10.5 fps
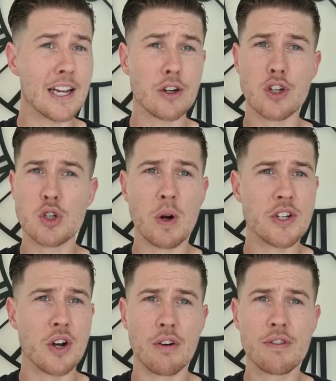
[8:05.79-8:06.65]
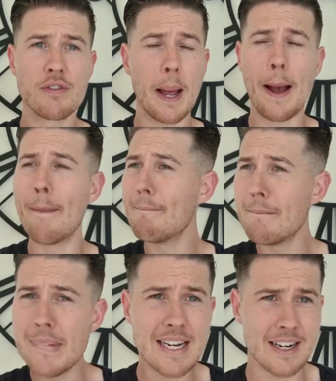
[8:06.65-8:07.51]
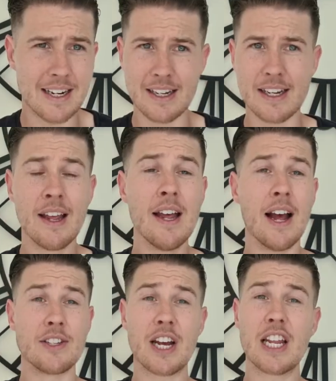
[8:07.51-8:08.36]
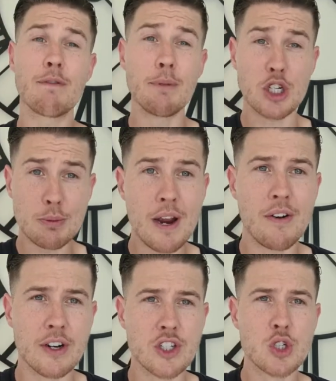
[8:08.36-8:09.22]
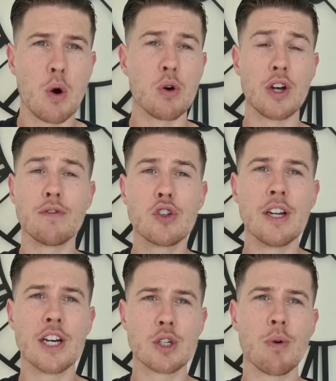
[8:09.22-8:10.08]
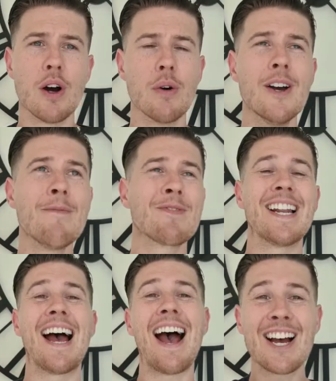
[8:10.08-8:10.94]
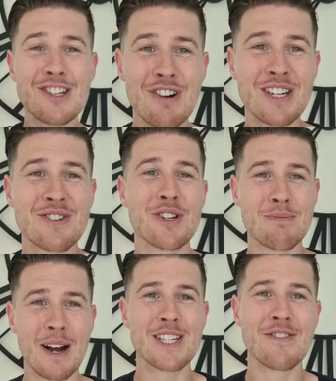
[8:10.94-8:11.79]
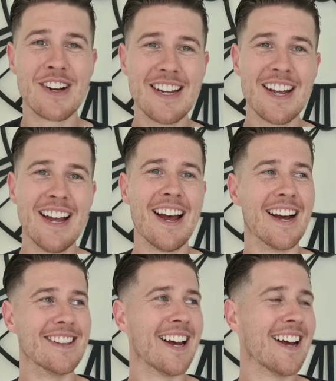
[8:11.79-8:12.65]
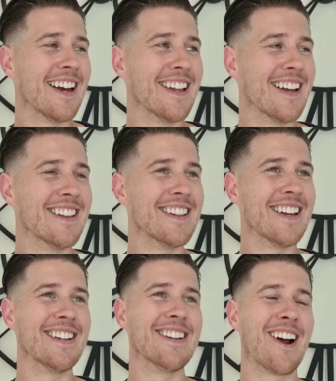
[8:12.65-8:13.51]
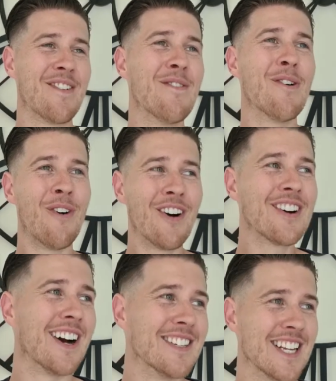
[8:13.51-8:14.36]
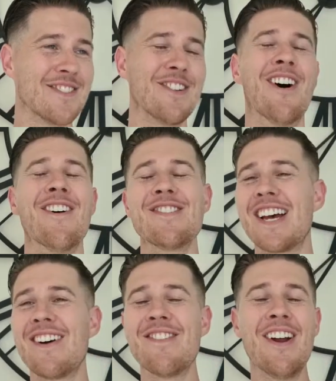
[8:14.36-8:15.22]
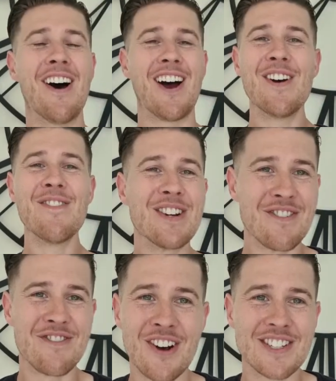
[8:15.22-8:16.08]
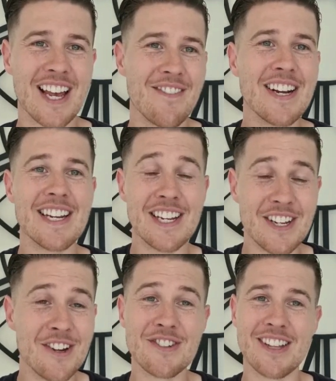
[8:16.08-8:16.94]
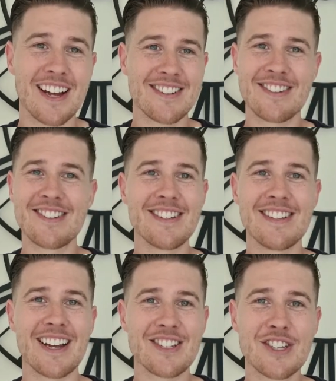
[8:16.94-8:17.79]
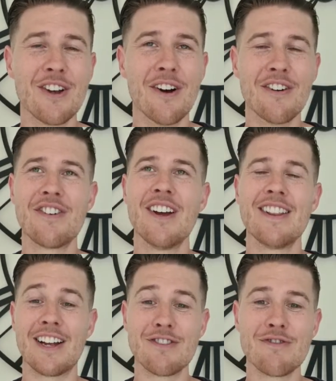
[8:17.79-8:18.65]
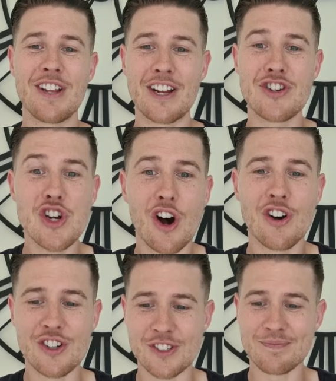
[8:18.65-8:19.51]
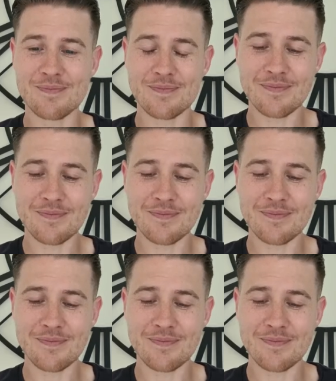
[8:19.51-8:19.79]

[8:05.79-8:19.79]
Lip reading: going to switch off. Immediately. And take that from experience as well, because I've done it as well. And I asked retrospectively, and I remember one guy said to me, oh, Sam, I remember when you first came in and you used that stuff, that jargon,